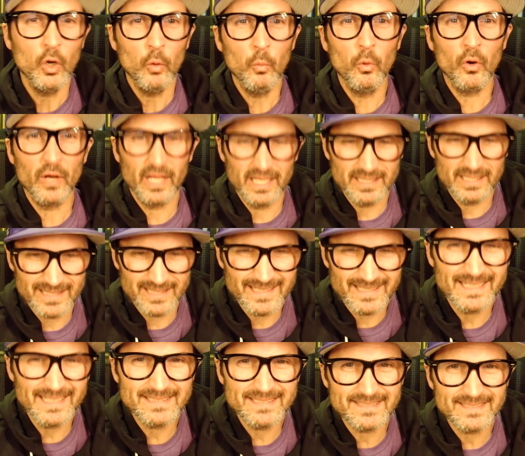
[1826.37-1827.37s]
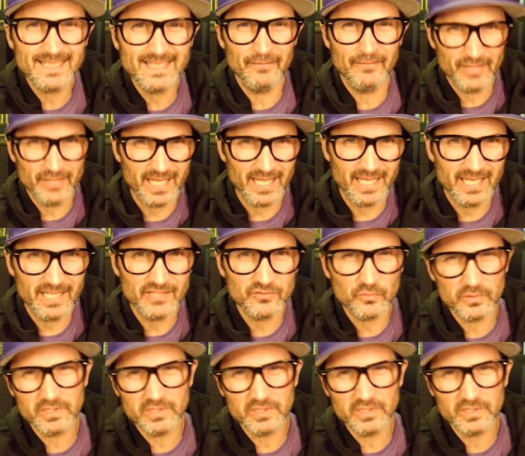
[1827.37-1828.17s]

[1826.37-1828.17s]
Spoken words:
were at least 7 innings,